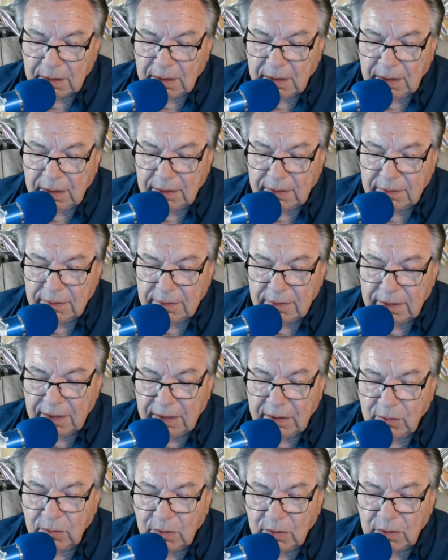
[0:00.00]
and
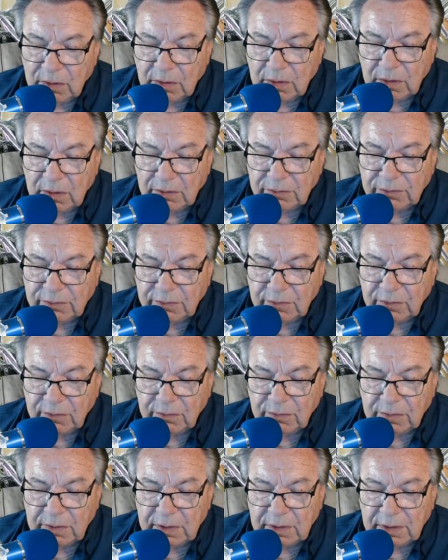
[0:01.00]
they were
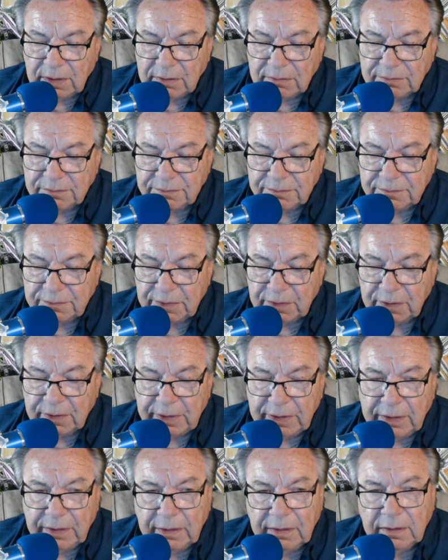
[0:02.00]
also
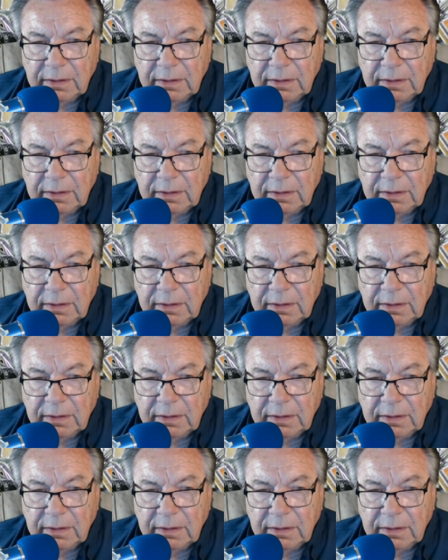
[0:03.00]
very